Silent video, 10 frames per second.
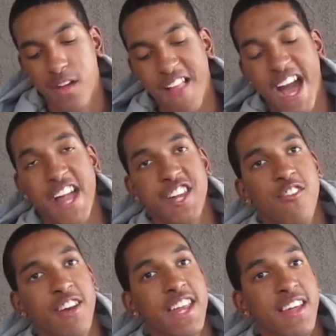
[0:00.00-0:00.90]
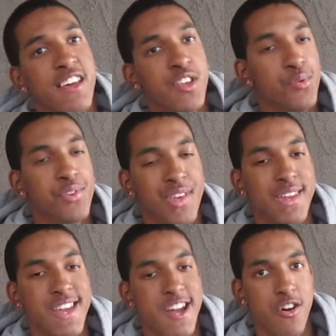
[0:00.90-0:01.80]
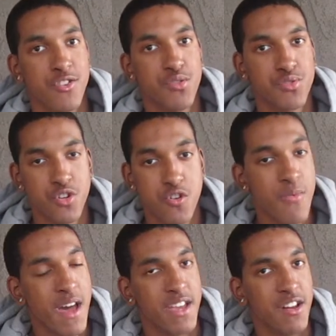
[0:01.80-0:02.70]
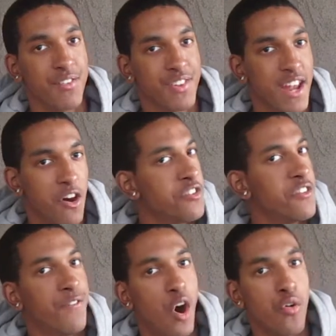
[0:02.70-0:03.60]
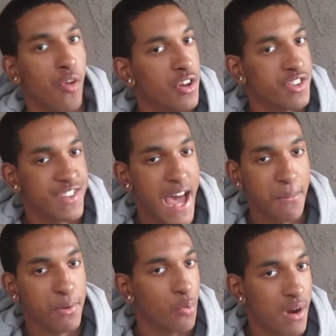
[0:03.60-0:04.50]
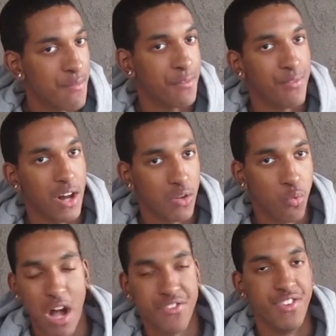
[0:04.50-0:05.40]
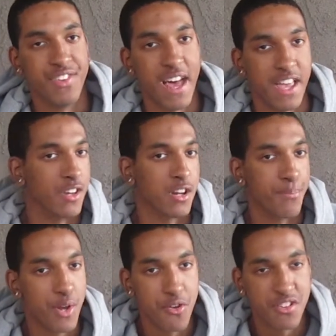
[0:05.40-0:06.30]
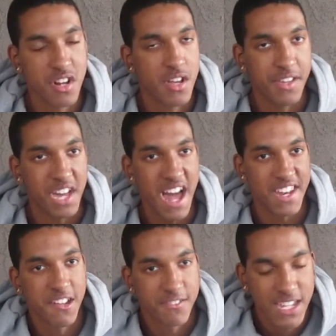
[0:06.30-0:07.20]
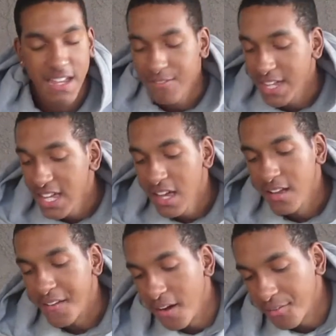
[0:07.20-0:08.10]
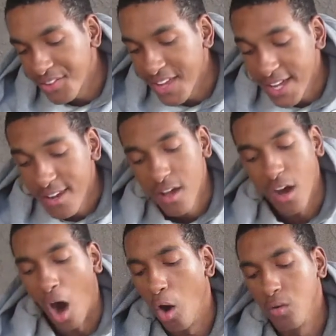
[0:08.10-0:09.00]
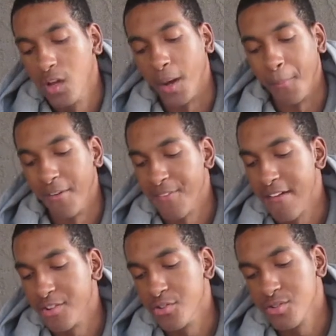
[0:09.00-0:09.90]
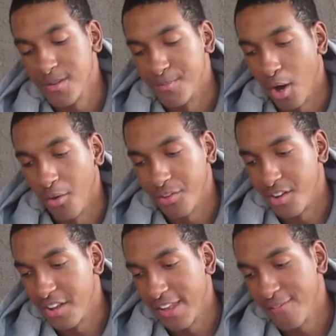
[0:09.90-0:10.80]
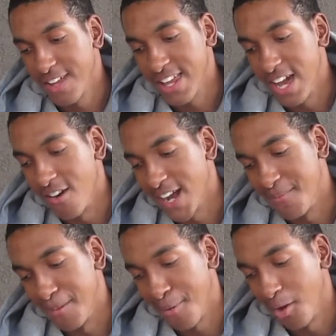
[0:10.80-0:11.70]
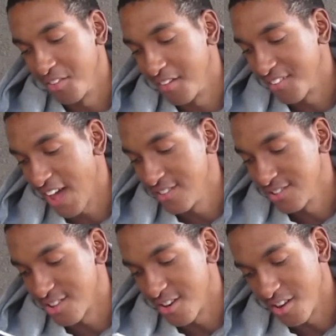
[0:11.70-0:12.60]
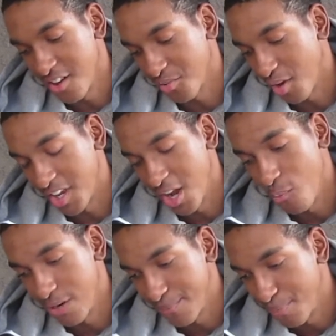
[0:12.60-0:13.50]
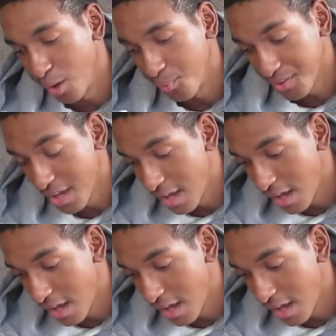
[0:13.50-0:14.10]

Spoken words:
Like, I don't get it. You sitting here on YouTube, you know what I'm saying, on your phone, on your tablet, wherever the fuck you're watching this act, your computer, your goddamn TV, you know what I'm saying? Oh, look, my favorite YouTuber posted another video, got my post notifications turned on, so I know when he posts.